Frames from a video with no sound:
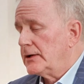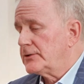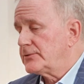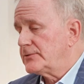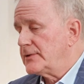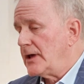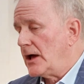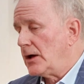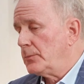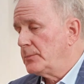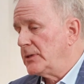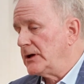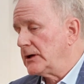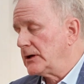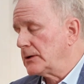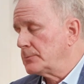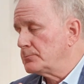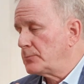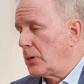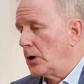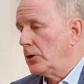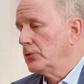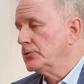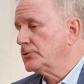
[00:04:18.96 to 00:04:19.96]
it's now being
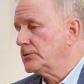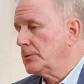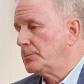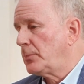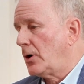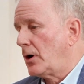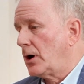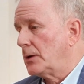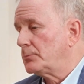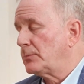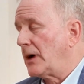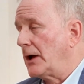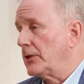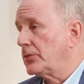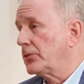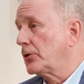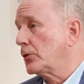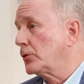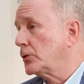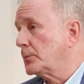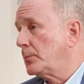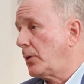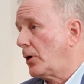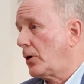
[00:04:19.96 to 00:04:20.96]
imposed upon by
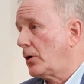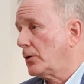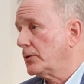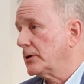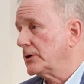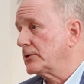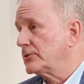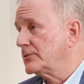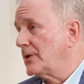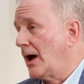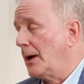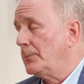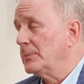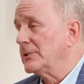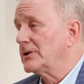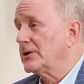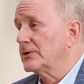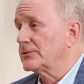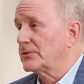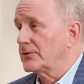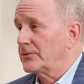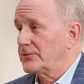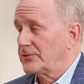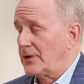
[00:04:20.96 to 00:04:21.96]
third parties, not
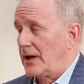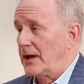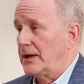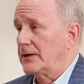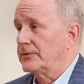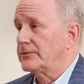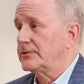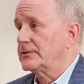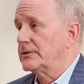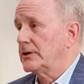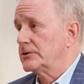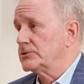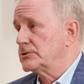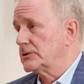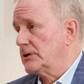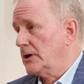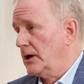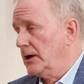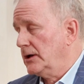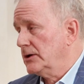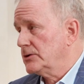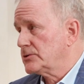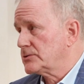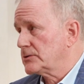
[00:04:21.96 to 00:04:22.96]
because of science and
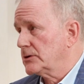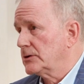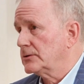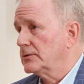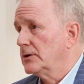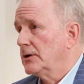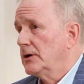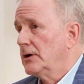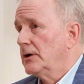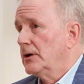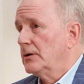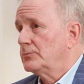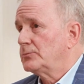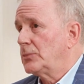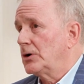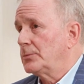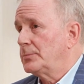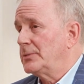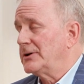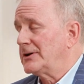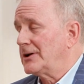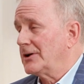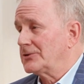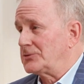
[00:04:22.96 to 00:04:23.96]
education,
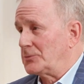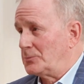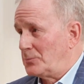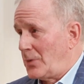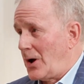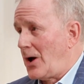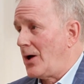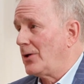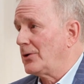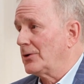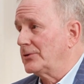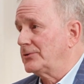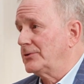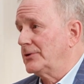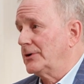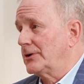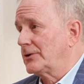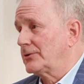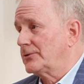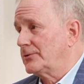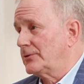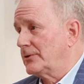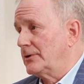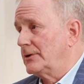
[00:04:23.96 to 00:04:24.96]
but because of
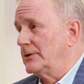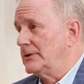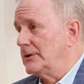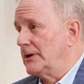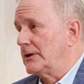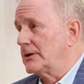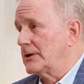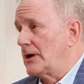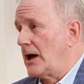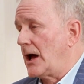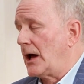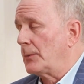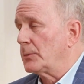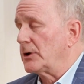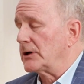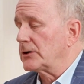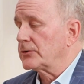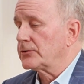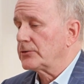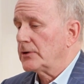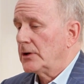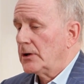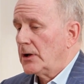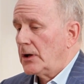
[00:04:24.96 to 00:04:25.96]
politics and
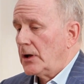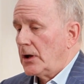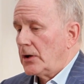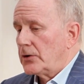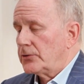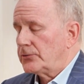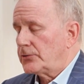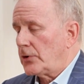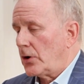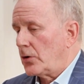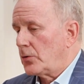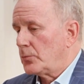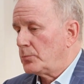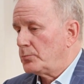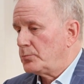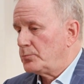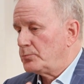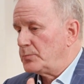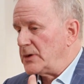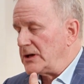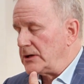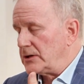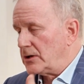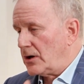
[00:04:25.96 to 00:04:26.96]
economics. So
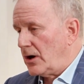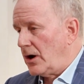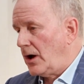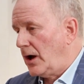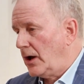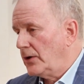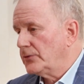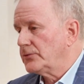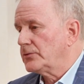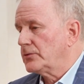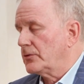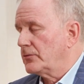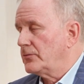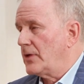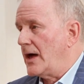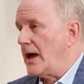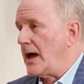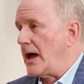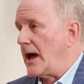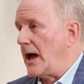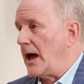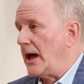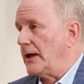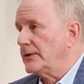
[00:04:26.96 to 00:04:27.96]
because of
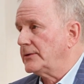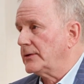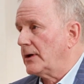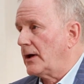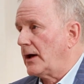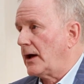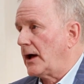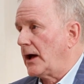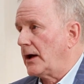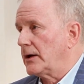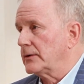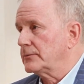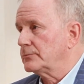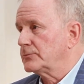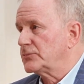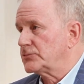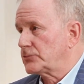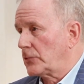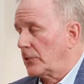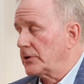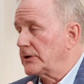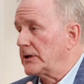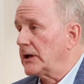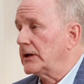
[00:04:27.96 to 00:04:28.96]
that, I
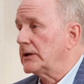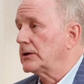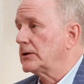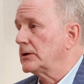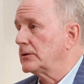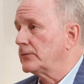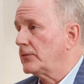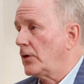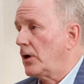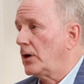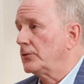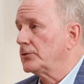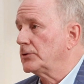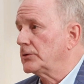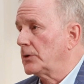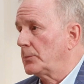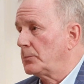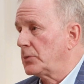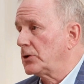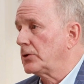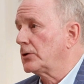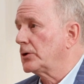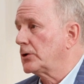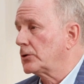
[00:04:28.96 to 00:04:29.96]
started getting involved in
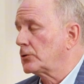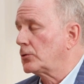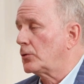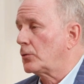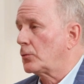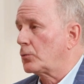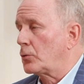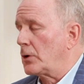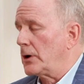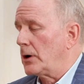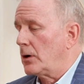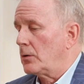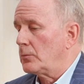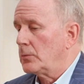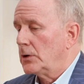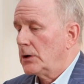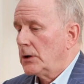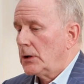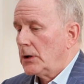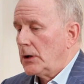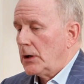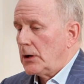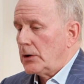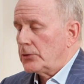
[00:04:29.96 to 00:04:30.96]
the political realm.
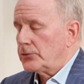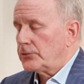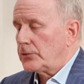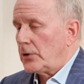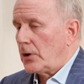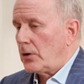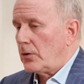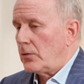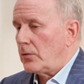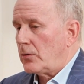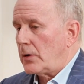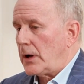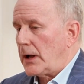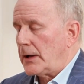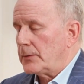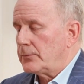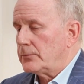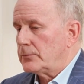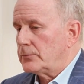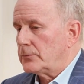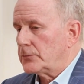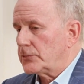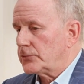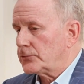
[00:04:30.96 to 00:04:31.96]
So I
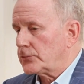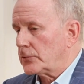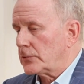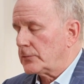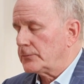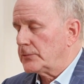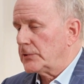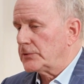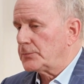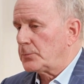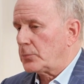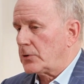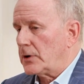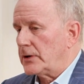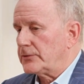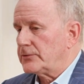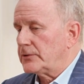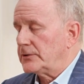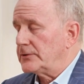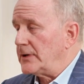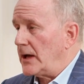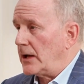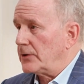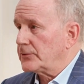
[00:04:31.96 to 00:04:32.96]
served as
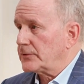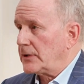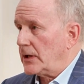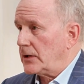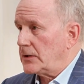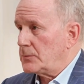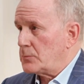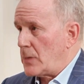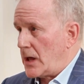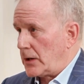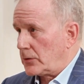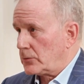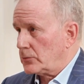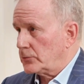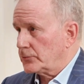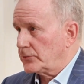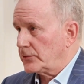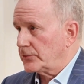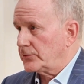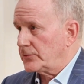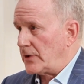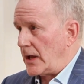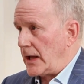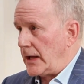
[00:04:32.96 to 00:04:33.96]
president of Dallas County Medical
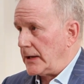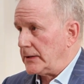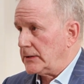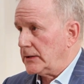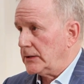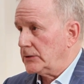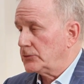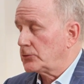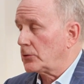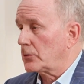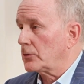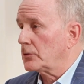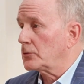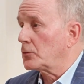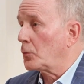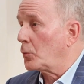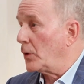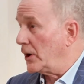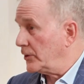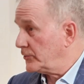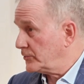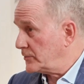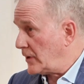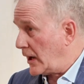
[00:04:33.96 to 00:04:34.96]
Society during
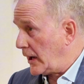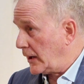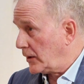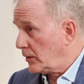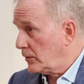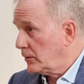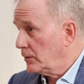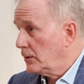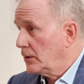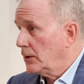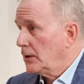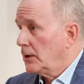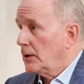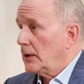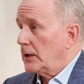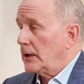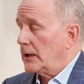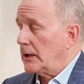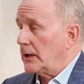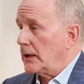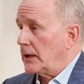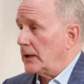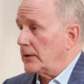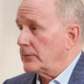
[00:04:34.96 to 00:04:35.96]
West Nile.
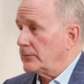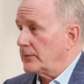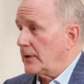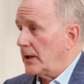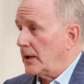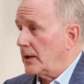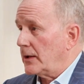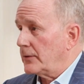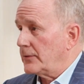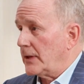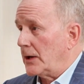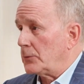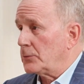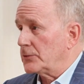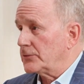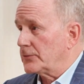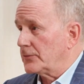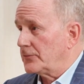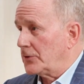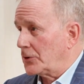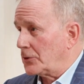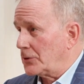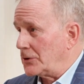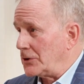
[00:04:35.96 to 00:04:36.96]
And that was
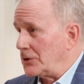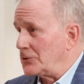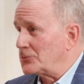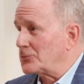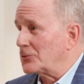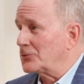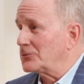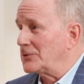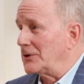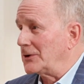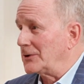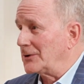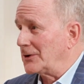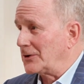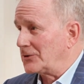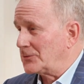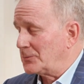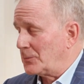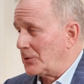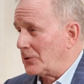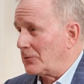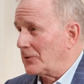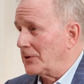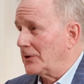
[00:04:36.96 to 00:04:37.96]
a very interesting
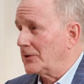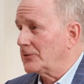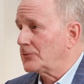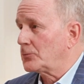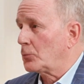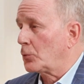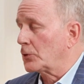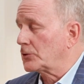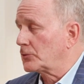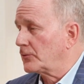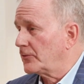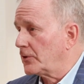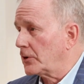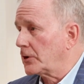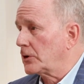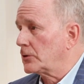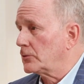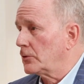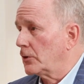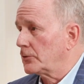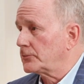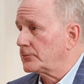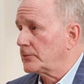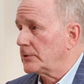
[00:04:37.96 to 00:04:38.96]
experience. Worked very
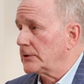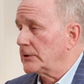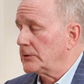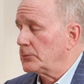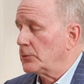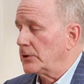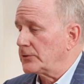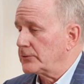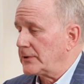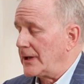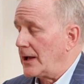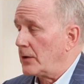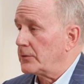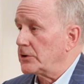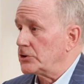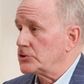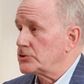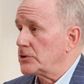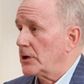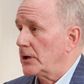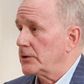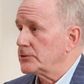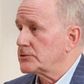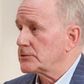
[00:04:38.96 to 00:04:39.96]
closely with County
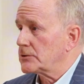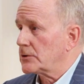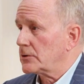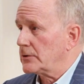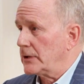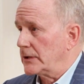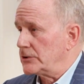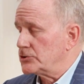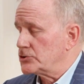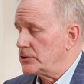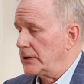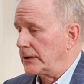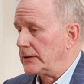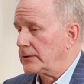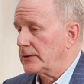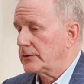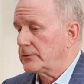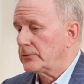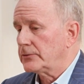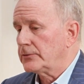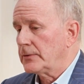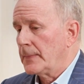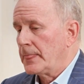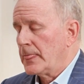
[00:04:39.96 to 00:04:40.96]
Judge Clay
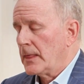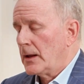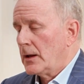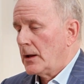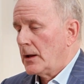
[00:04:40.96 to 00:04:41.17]
Jenkins,